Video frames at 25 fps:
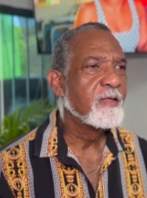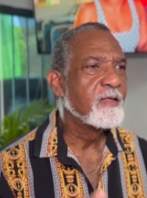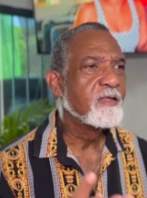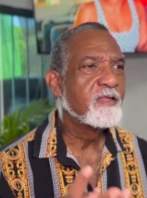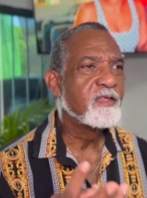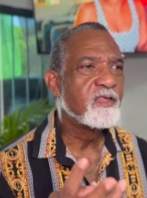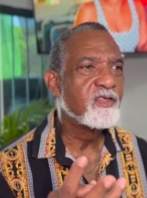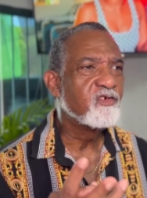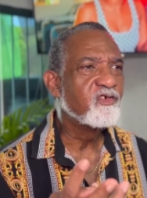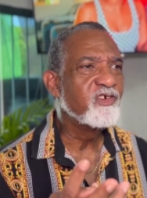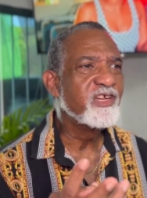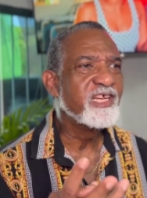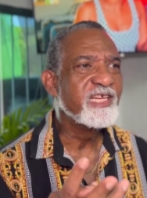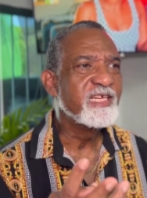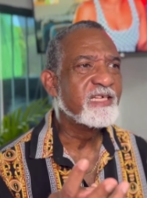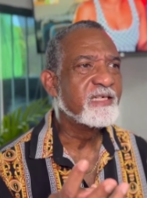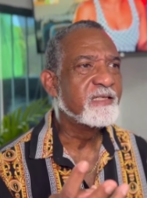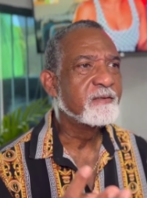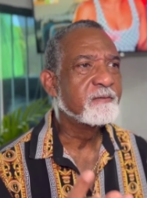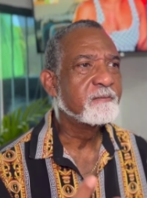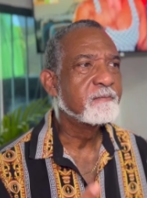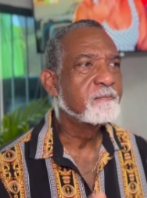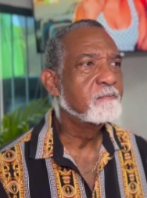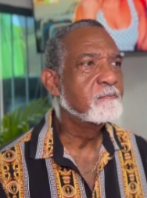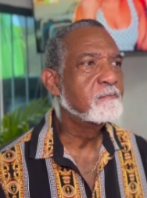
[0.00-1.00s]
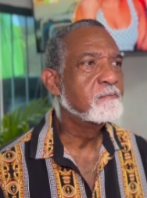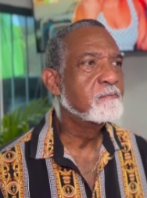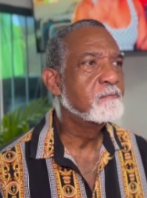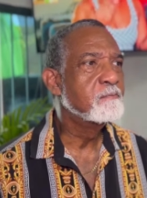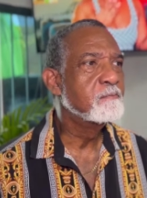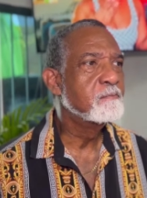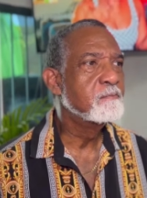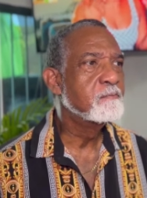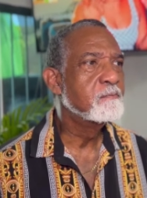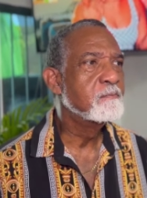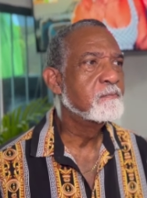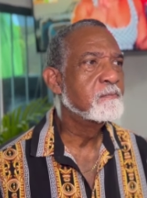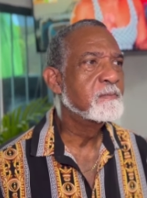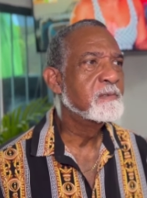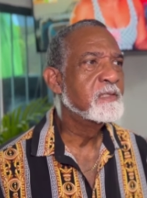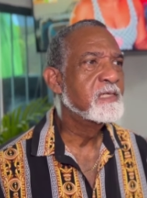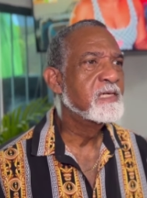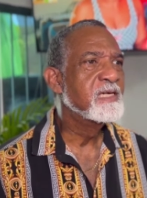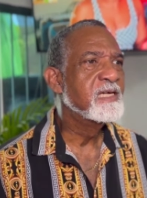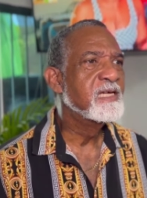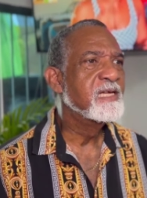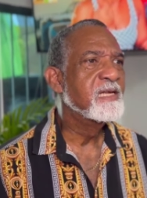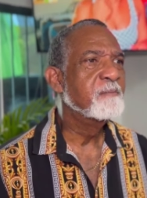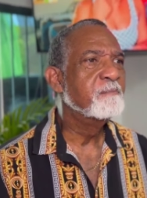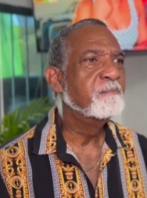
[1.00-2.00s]
Three,
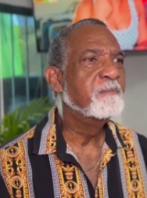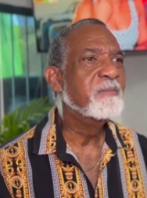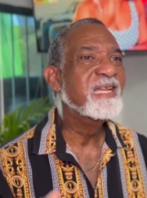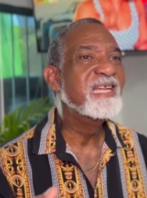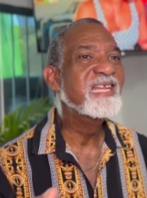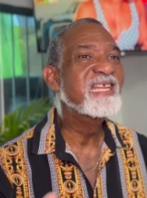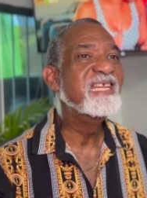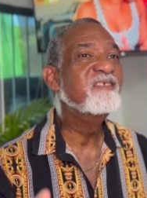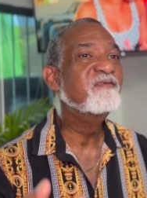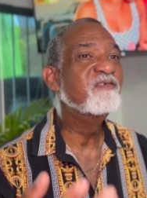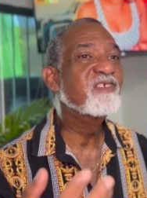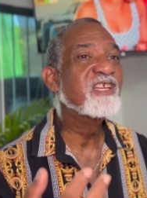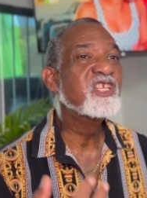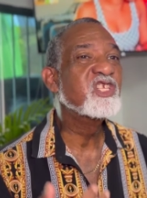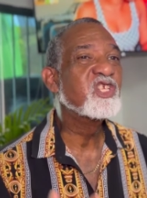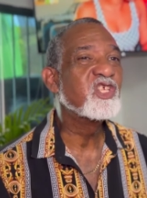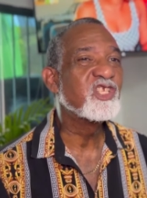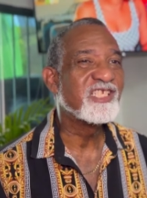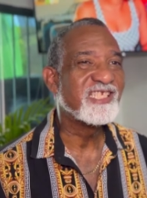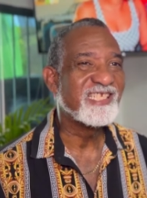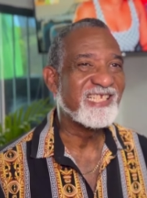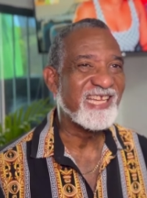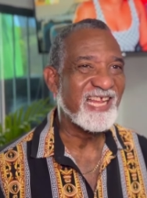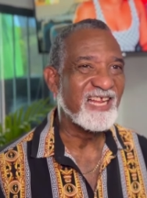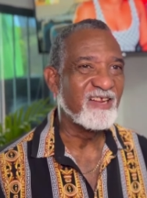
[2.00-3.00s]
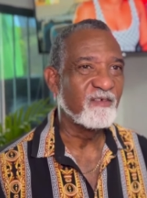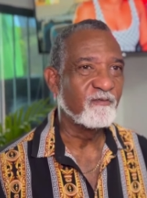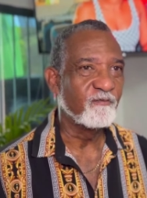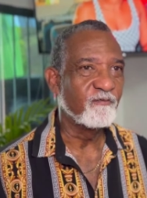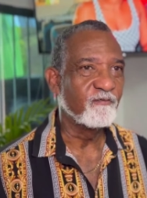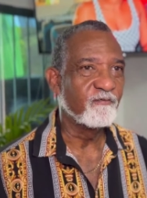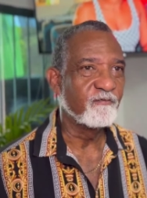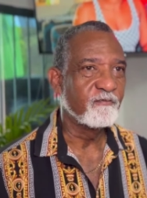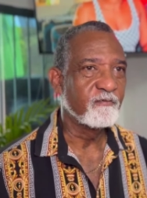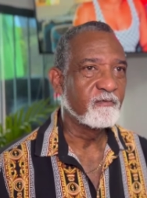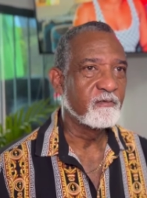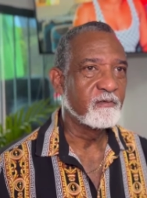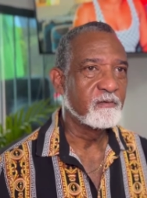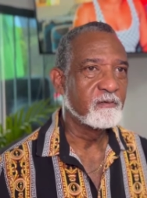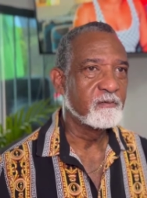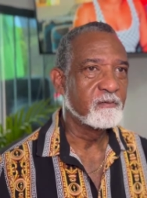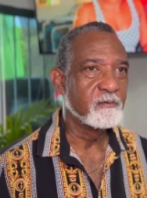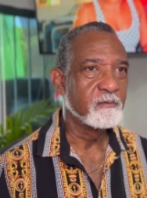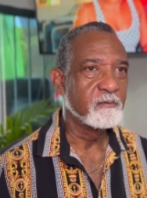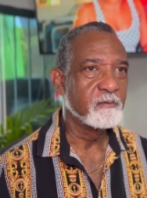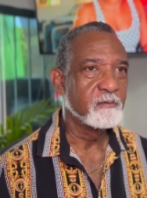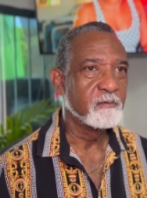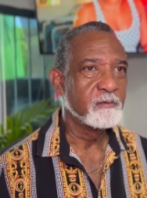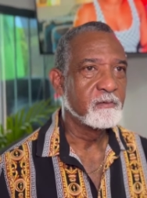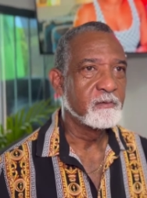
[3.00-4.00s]
believe in yourself.
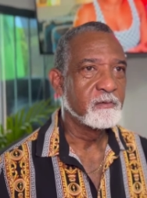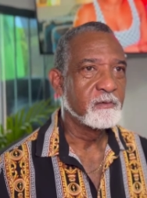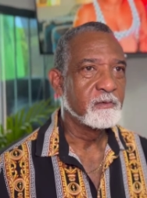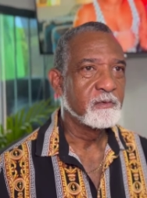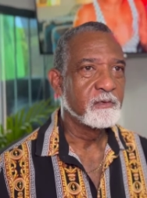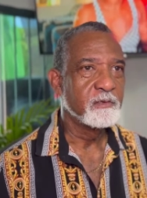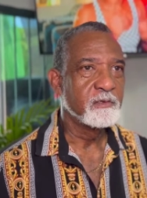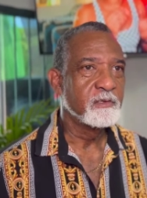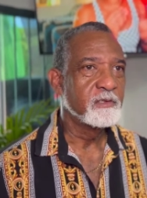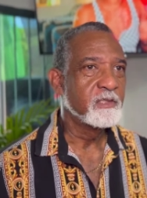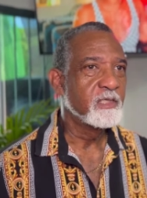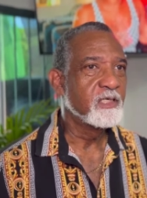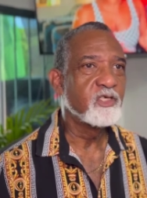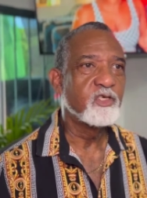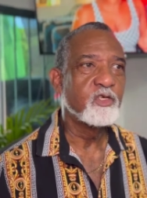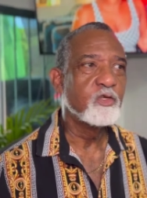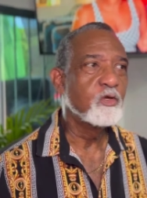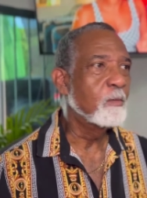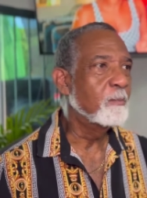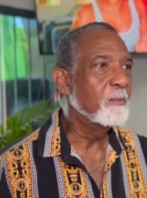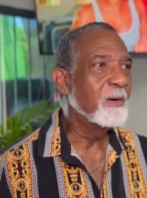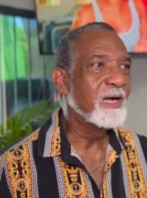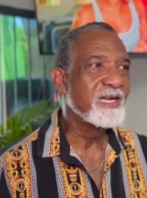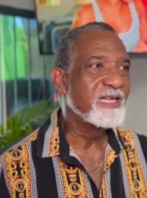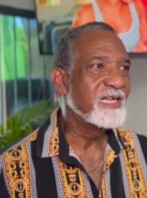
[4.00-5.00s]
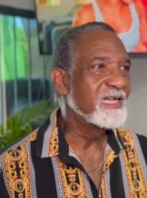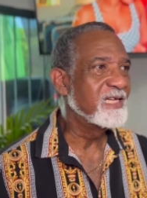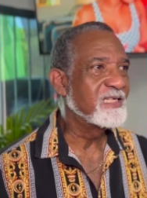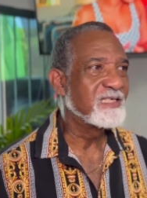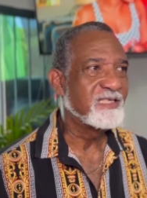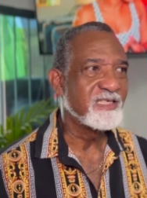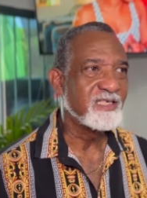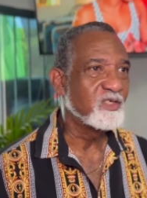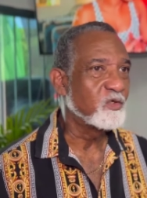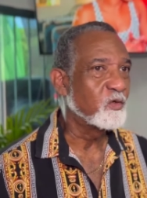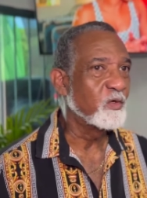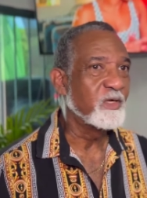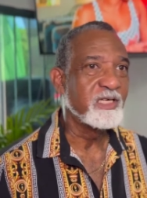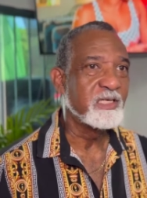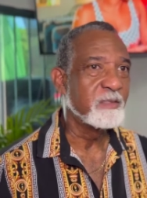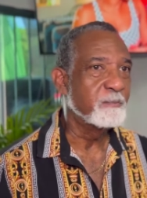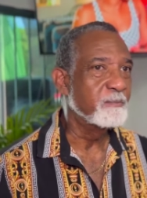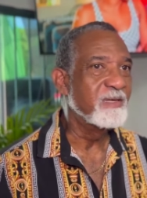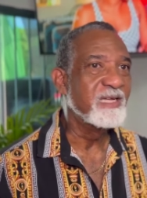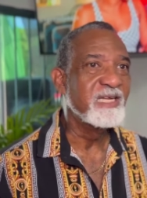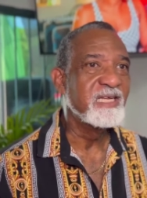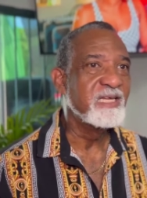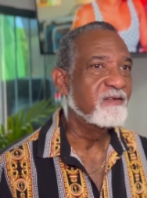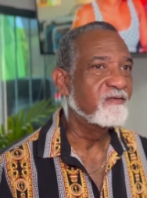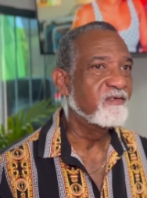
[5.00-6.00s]
There's nobody else is going to
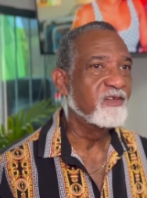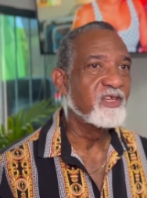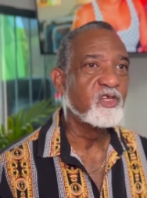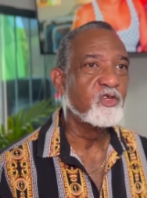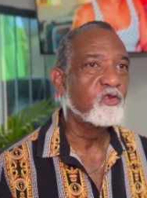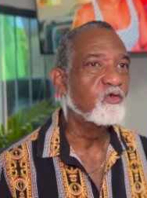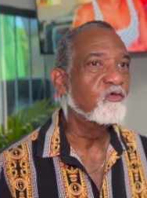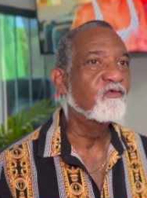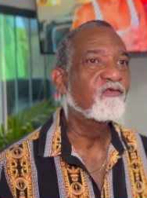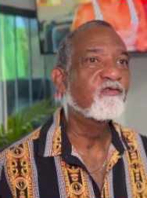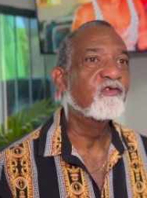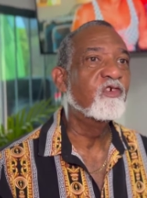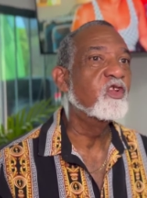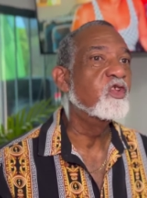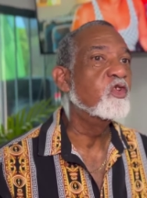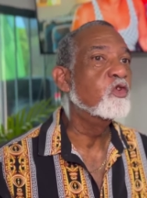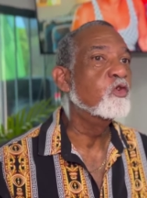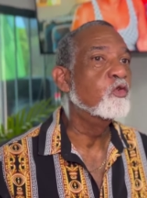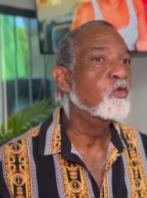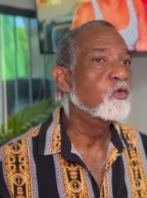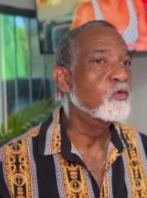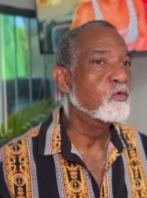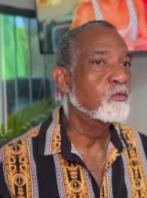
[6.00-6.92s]
believe in you for you.